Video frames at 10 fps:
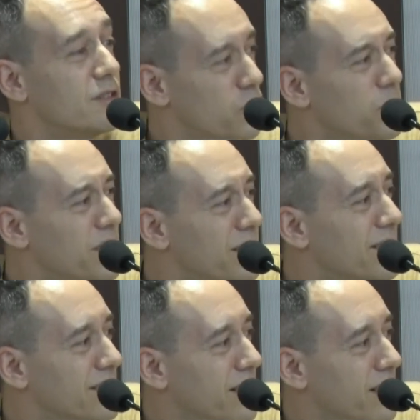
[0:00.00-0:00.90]
So many
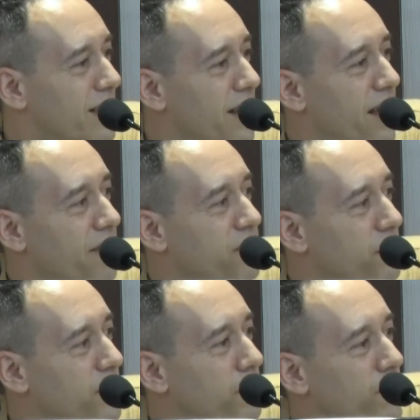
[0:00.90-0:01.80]
things like that have to
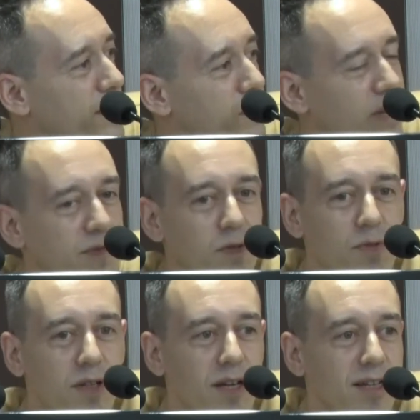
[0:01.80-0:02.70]
be in place. We have to
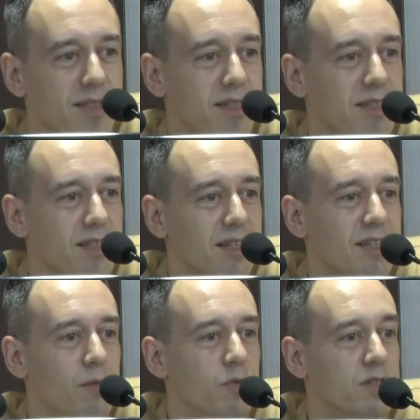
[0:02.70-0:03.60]
realize
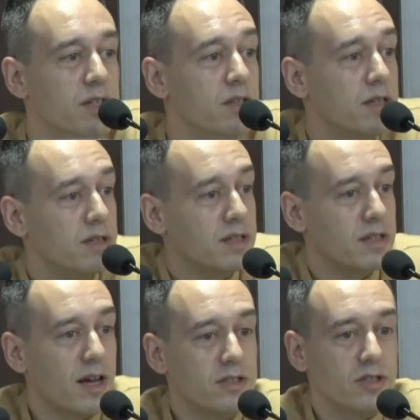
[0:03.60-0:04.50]
that we're dealing
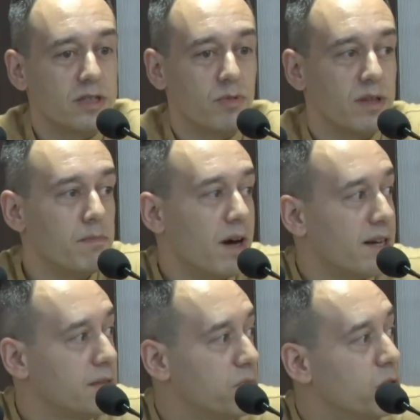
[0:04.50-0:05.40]
not just with a
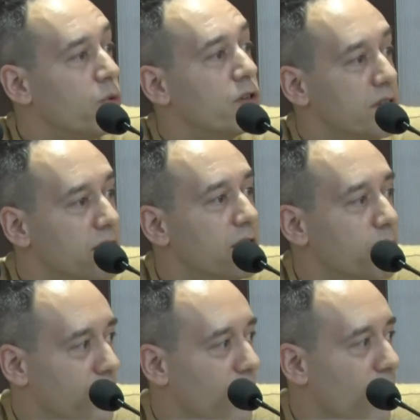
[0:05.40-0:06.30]
mind, but we're dealing
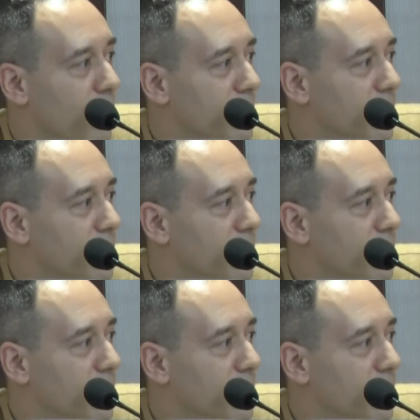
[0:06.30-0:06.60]
with a heart.